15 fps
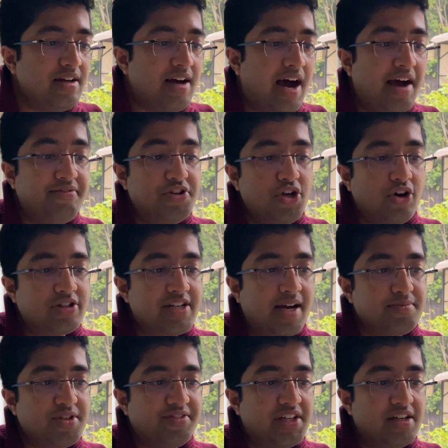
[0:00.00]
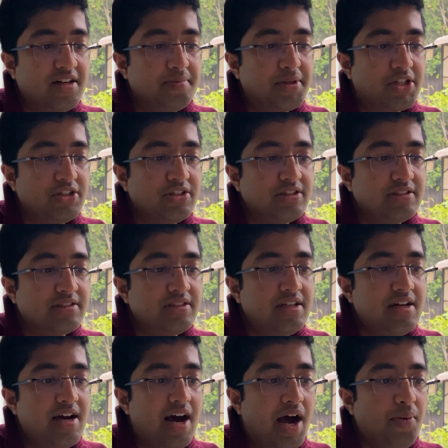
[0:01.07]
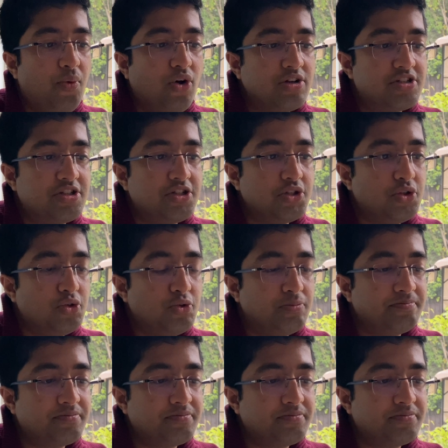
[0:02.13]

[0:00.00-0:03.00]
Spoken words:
I have New York Times over here because I want to,